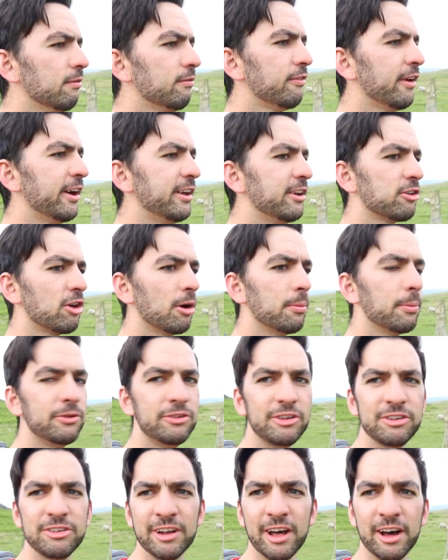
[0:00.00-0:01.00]
find a
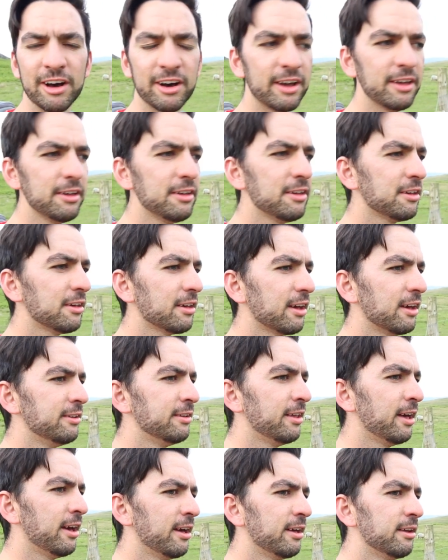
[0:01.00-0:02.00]
composition that I like,
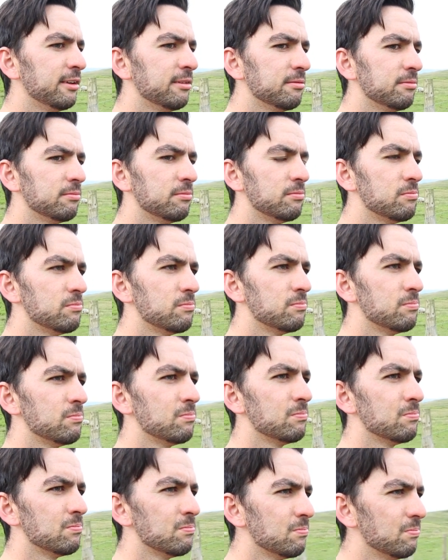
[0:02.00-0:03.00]
and then
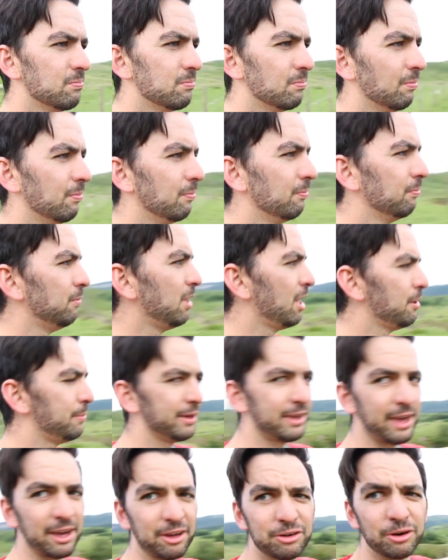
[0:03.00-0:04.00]

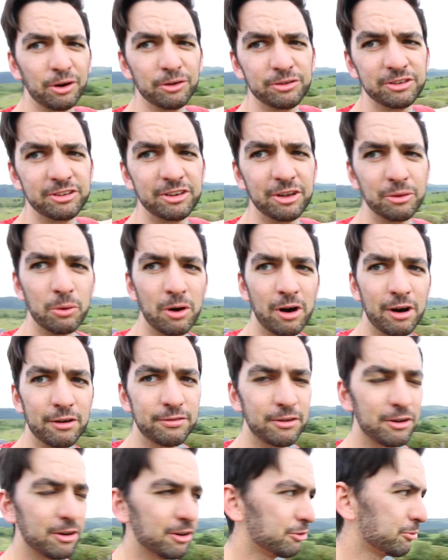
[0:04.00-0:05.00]
maybe get closer to the
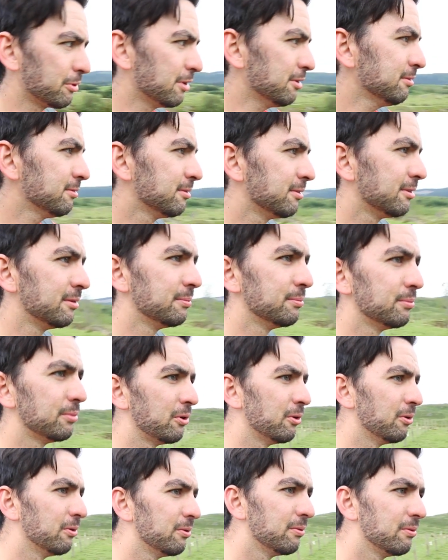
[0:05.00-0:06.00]
waterfall as well.
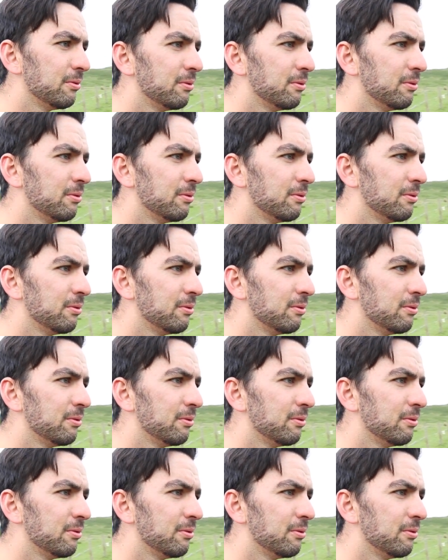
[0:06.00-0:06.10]
But